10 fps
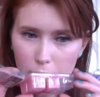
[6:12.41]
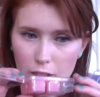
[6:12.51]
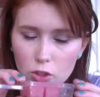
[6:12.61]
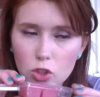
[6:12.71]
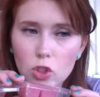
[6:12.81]

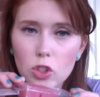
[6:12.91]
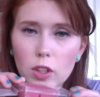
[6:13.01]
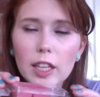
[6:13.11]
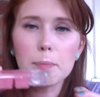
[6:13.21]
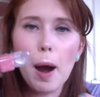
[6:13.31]
it's
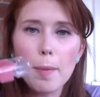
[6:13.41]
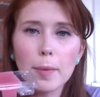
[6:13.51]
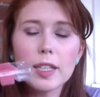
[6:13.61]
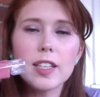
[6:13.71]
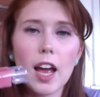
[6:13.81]
like
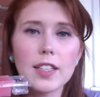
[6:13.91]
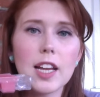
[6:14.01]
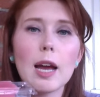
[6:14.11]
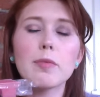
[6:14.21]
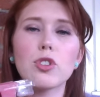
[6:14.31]
probably 10
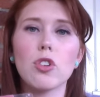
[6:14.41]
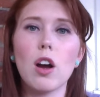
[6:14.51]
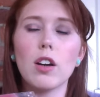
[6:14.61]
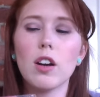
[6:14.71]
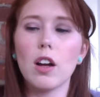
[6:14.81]
times
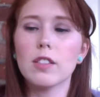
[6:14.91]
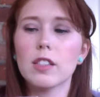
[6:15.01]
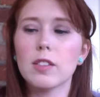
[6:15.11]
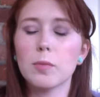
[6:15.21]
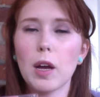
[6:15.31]
stronger on
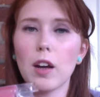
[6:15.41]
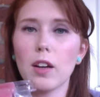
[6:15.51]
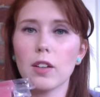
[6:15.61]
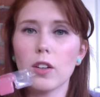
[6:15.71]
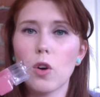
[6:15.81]

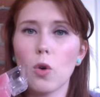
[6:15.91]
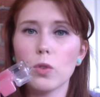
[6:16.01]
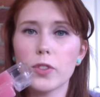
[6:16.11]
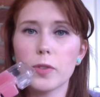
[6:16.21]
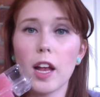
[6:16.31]

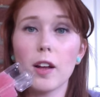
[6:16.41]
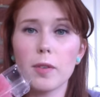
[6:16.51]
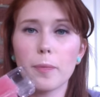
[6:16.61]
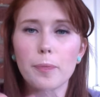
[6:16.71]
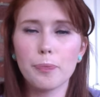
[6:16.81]
cold scent.
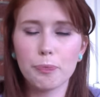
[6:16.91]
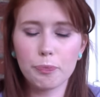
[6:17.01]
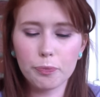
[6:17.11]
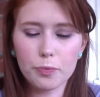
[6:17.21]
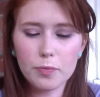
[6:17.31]

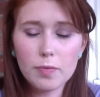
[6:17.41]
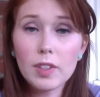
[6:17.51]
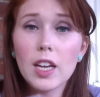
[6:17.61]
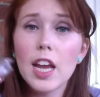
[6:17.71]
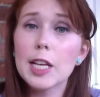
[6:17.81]

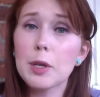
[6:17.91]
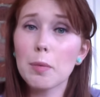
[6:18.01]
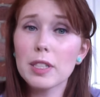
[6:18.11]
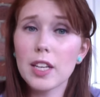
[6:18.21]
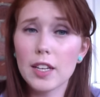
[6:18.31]
It's
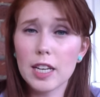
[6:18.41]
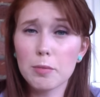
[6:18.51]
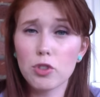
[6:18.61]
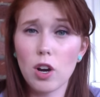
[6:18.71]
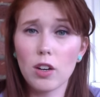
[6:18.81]
probably 10
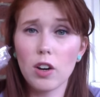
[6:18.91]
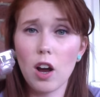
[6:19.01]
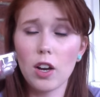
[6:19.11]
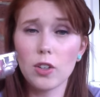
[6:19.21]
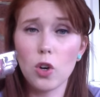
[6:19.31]
times stronger
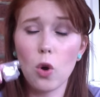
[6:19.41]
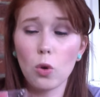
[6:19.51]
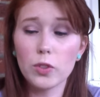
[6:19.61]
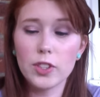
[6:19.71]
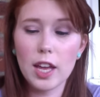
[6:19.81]
on
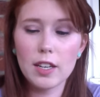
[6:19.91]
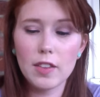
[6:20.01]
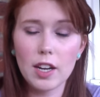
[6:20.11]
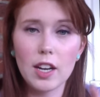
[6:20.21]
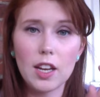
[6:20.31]
cold
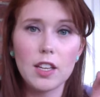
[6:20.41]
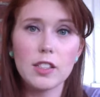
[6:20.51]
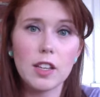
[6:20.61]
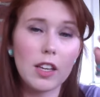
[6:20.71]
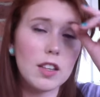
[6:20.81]
scent than it
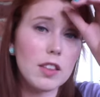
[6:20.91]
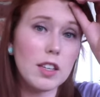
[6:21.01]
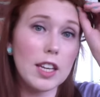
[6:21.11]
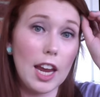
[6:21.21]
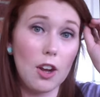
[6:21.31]
is in
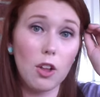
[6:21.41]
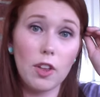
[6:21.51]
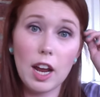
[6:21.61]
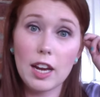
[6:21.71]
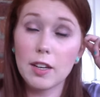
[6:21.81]
the candle
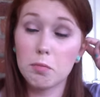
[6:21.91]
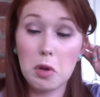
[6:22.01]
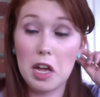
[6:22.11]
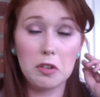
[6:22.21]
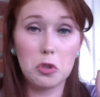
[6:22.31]
that I
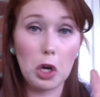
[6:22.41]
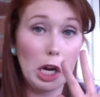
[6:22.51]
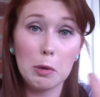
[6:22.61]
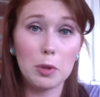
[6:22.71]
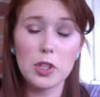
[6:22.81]
had a
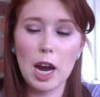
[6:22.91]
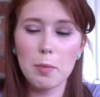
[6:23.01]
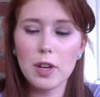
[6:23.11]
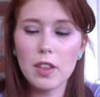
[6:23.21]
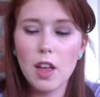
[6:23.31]
terrible
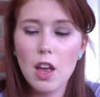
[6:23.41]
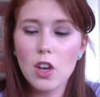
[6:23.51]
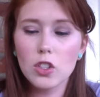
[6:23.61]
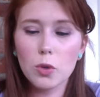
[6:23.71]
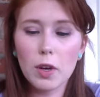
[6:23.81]
time with.
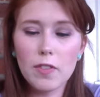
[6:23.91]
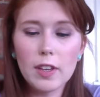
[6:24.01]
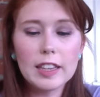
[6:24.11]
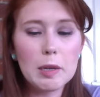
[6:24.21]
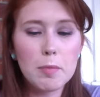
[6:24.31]
So I feel
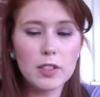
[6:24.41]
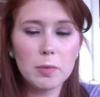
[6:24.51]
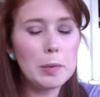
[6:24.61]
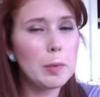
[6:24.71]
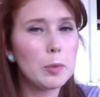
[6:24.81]
like they must
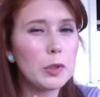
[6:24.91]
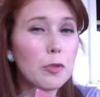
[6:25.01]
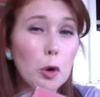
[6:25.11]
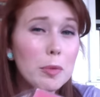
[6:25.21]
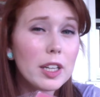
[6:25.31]
have maybe
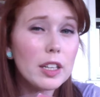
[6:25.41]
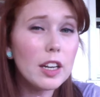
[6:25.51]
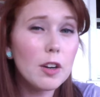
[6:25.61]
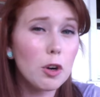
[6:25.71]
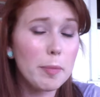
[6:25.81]
reformulated
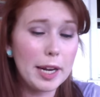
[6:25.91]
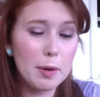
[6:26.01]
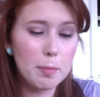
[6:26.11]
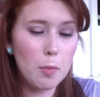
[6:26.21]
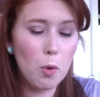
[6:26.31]
it or made
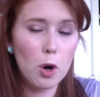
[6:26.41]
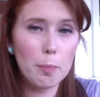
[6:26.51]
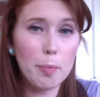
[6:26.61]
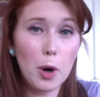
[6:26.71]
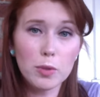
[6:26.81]
it
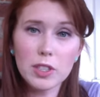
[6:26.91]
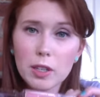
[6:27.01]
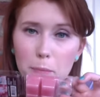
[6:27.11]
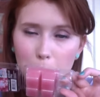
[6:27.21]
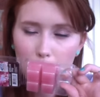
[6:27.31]
more
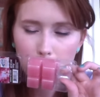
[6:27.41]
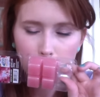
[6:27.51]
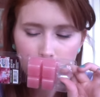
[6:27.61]
potent, but